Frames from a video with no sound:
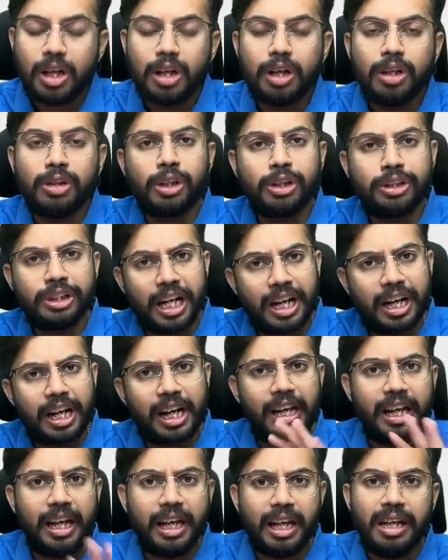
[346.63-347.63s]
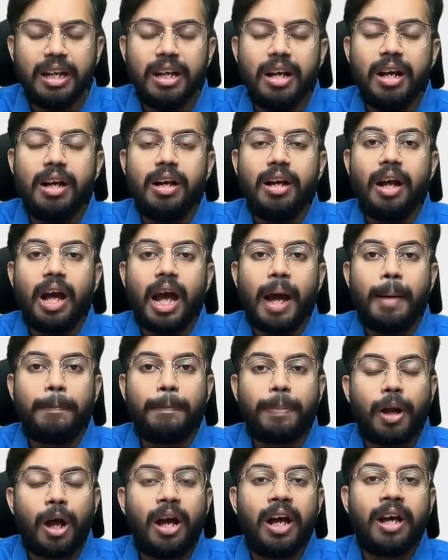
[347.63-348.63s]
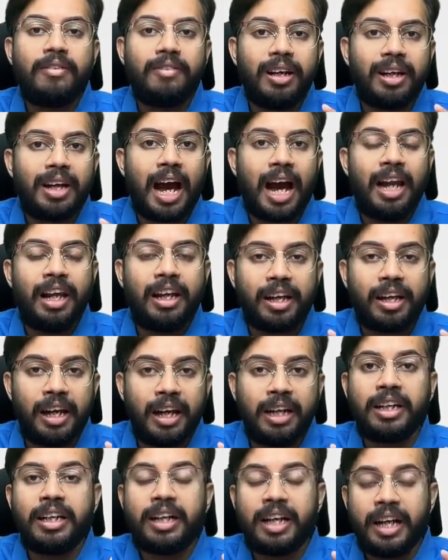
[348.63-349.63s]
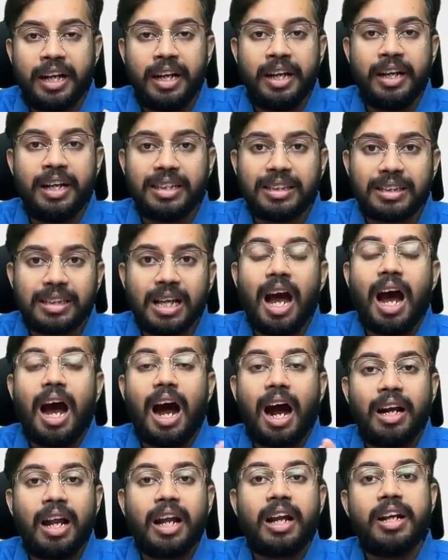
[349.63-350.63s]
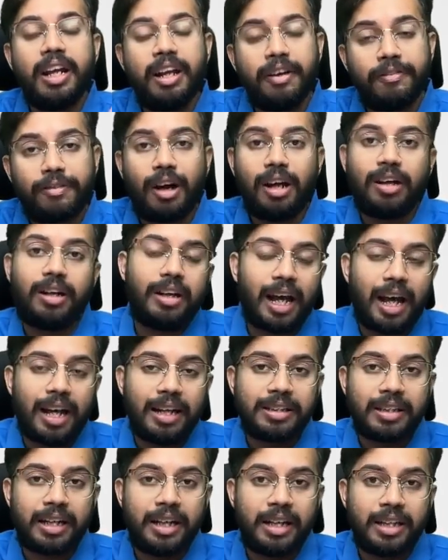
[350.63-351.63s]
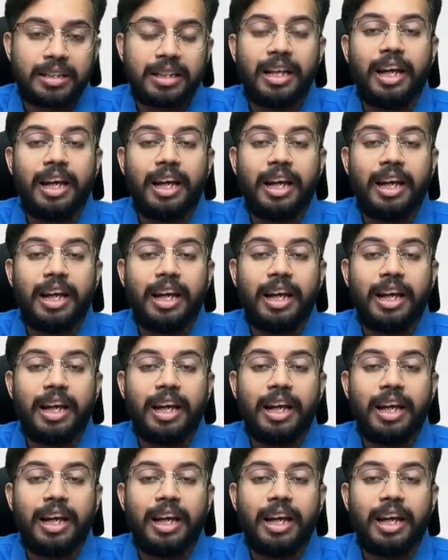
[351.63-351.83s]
So generally, employer will calculate TDS under default tax rates.